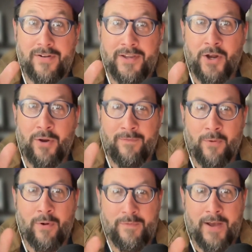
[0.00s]
4
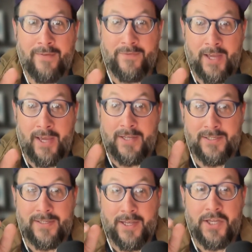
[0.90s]
or 5 days,